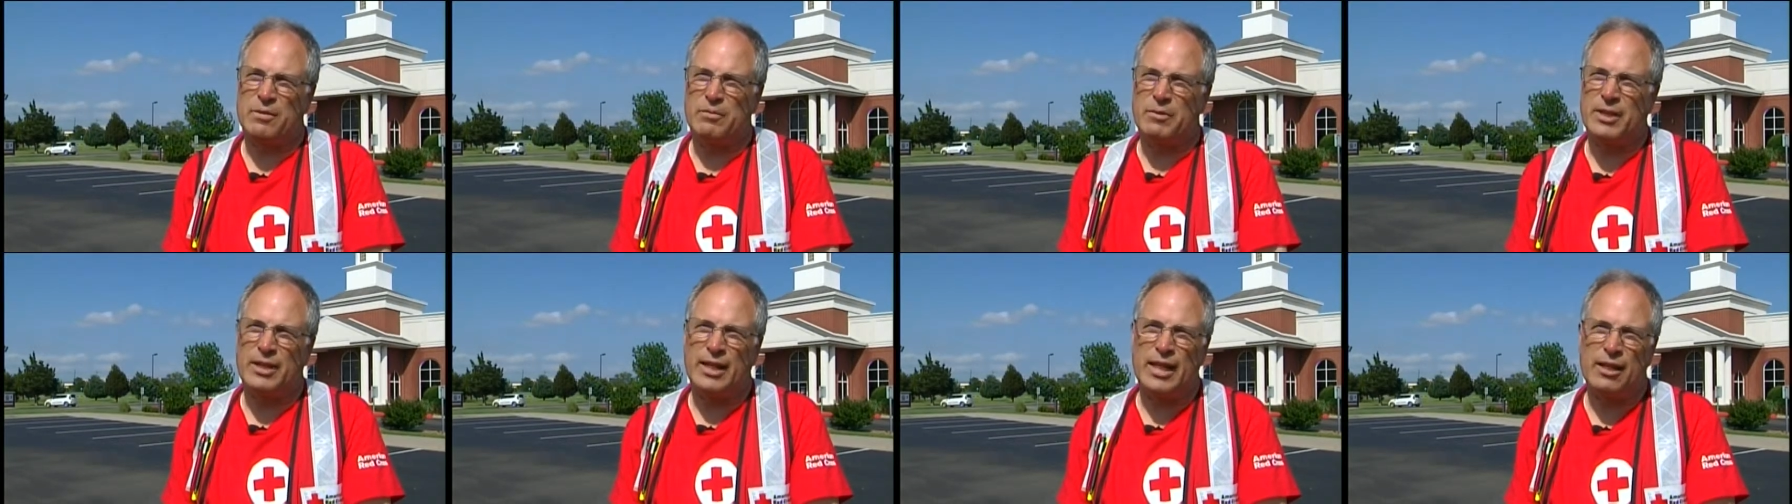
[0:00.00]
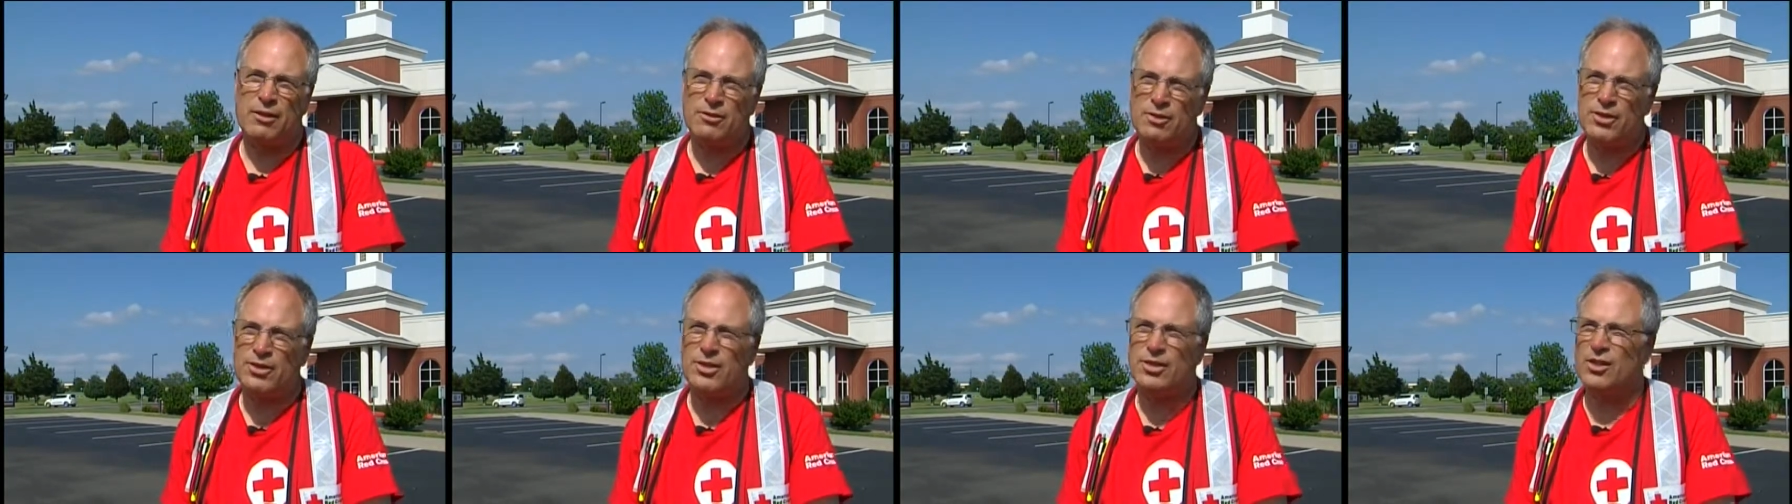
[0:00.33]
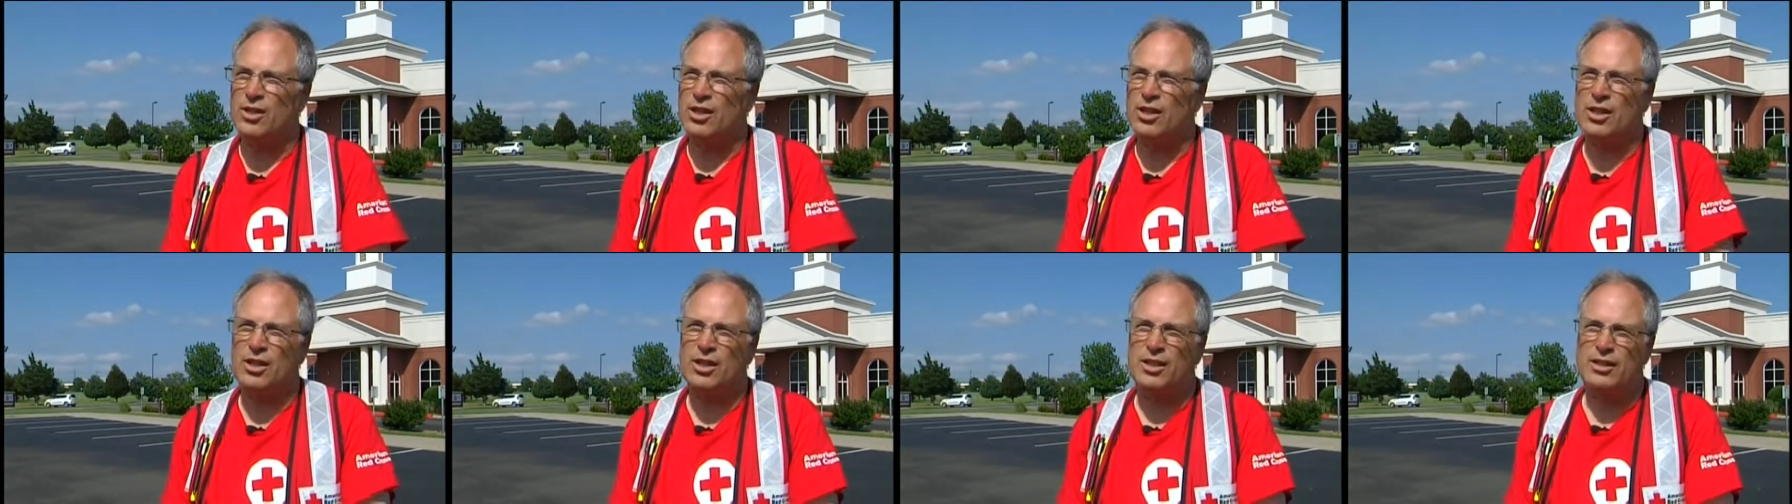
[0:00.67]
I mean, the house is
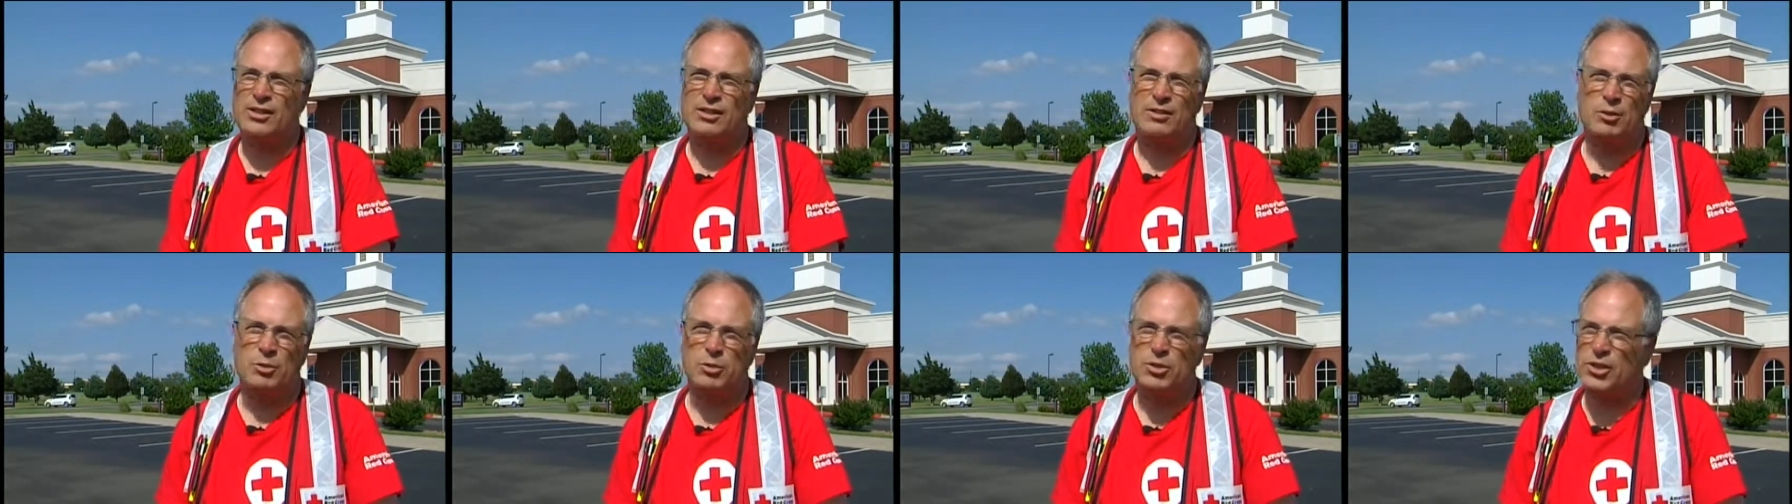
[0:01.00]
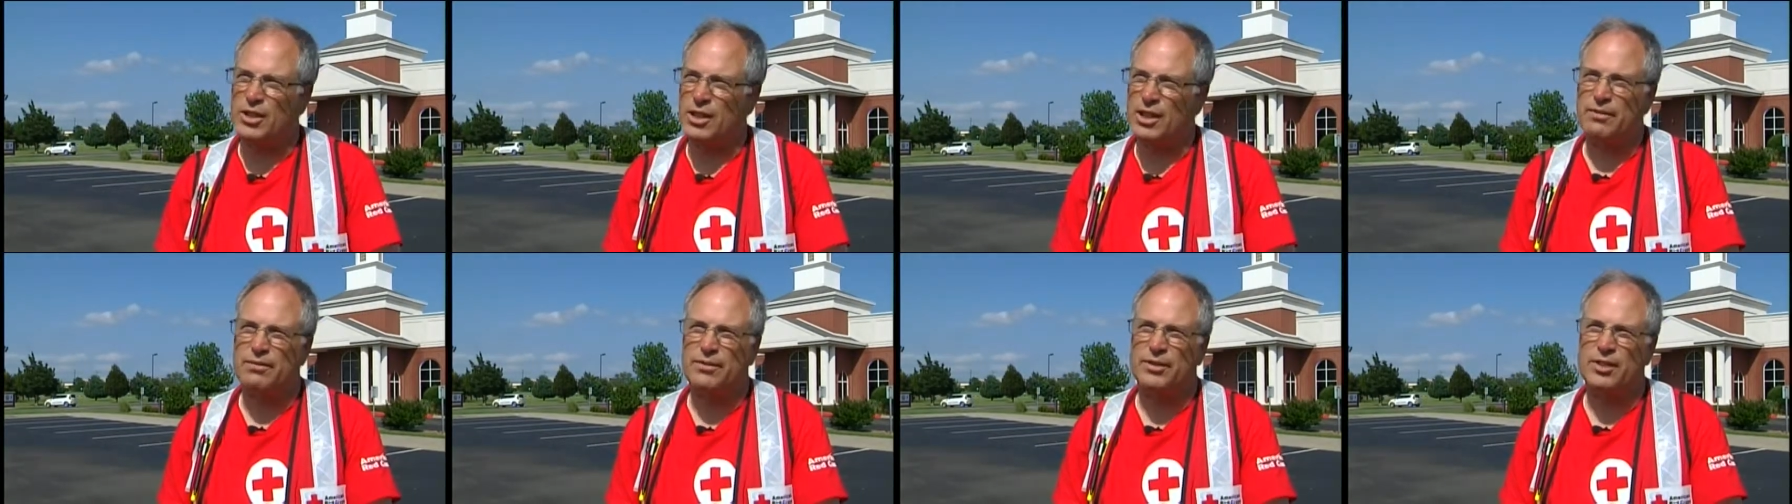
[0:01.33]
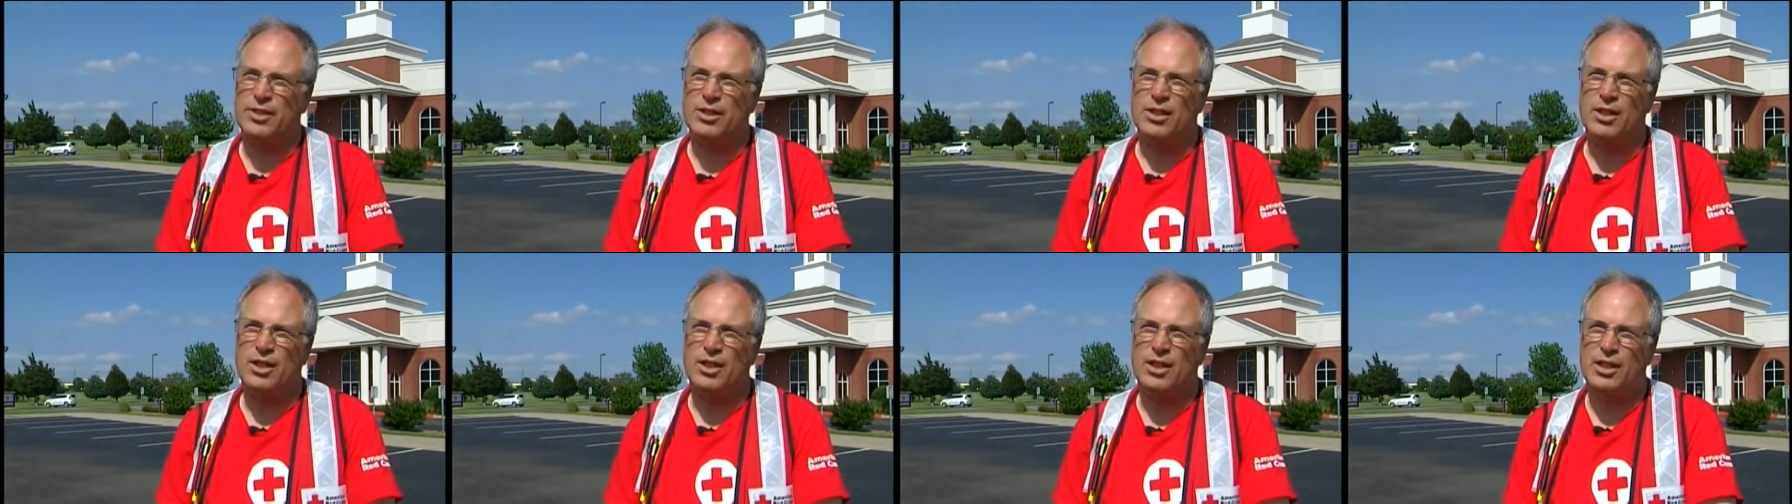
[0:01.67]
gone, their stuff
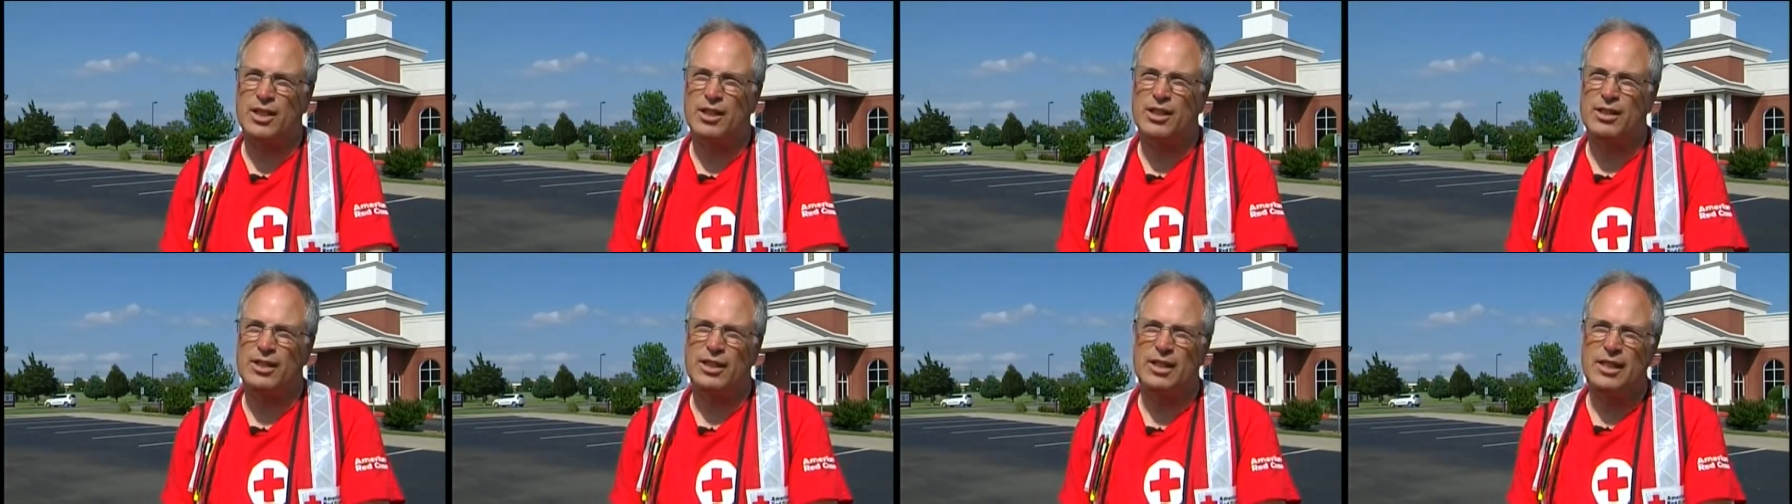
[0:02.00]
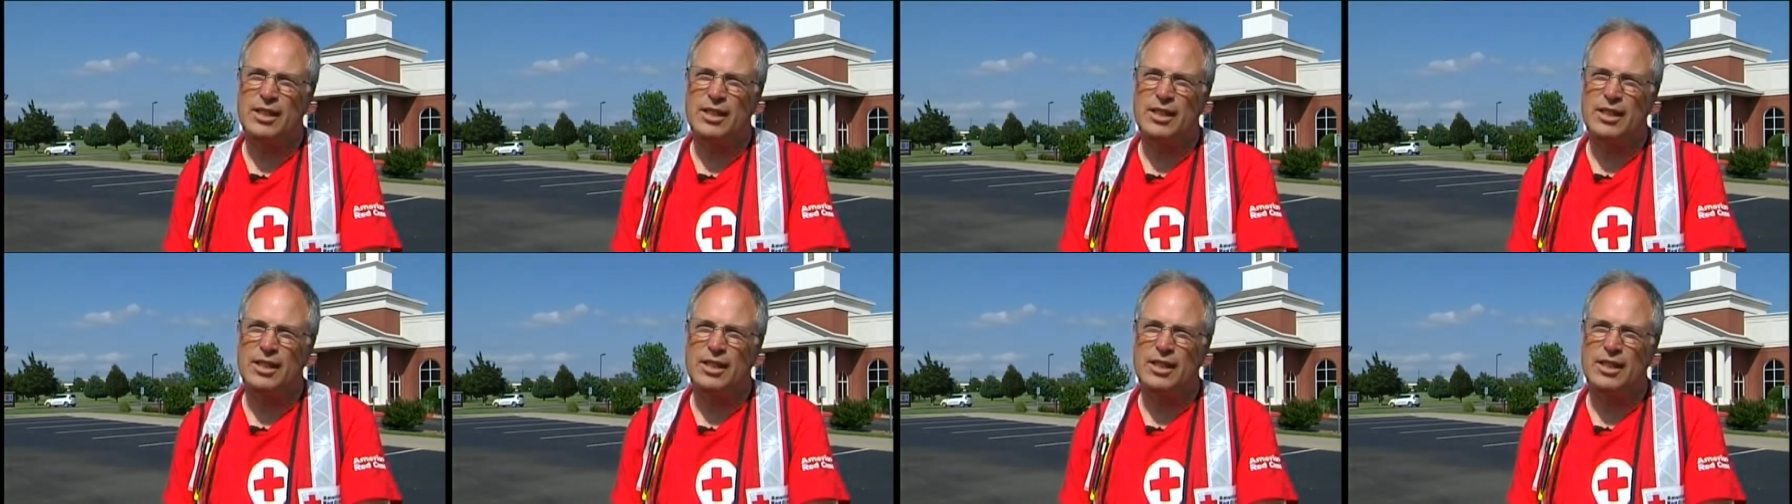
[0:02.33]
is gone.